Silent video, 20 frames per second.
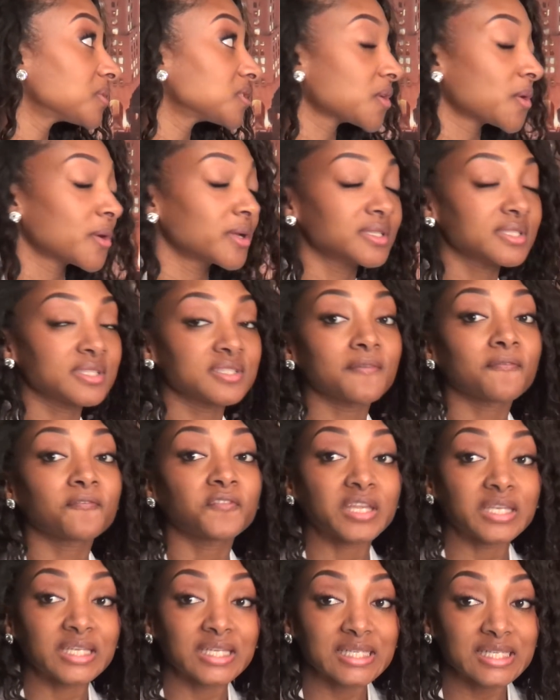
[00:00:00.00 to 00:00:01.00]
So it's
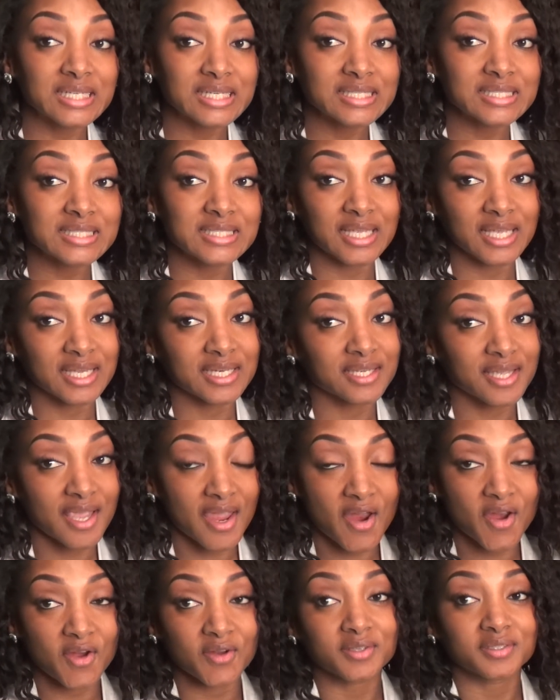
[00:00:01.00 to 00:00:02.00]
Divinity
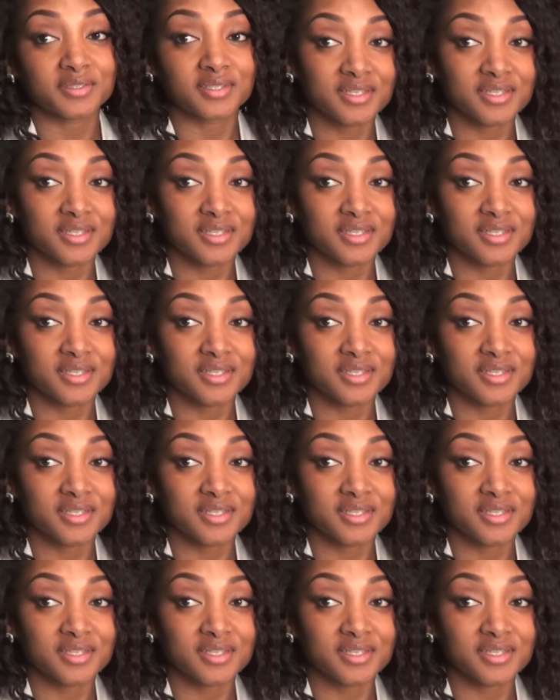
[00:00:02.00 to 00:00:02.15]
Skincare.